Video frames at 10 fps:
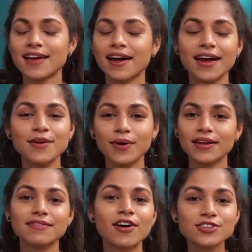anyway,
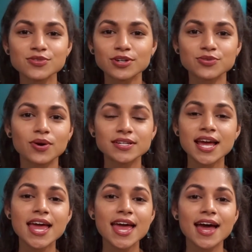long story short,
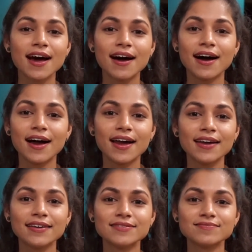
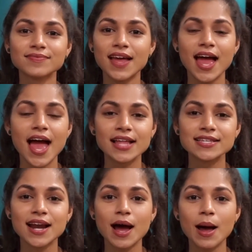I
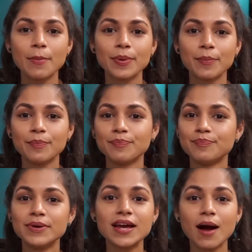ended up
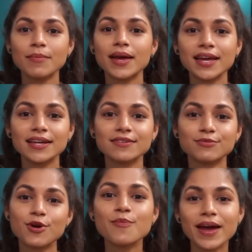becoming
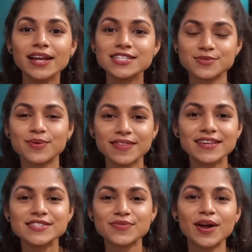roommates with
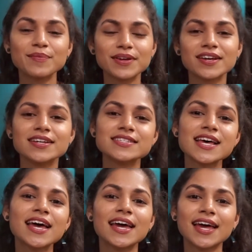this friend because
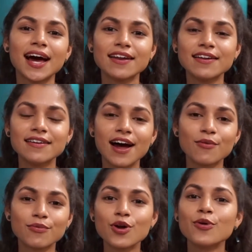
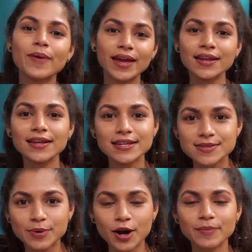a room in his
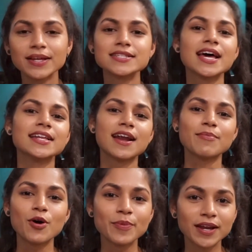apartment ended up
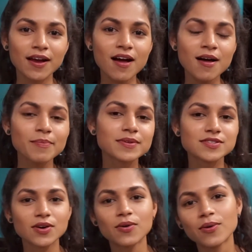opening up,
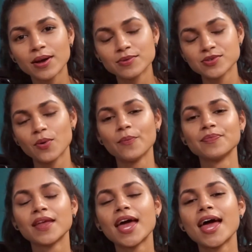so it was cool.
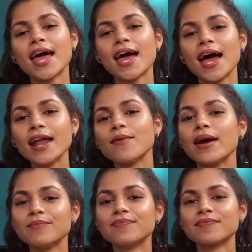
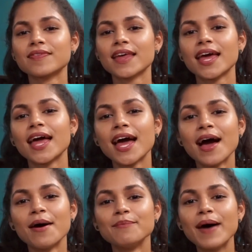Anyway,
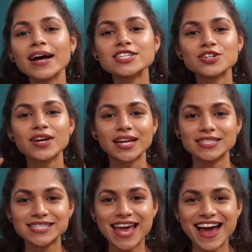back to getting
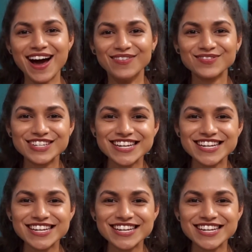scammed.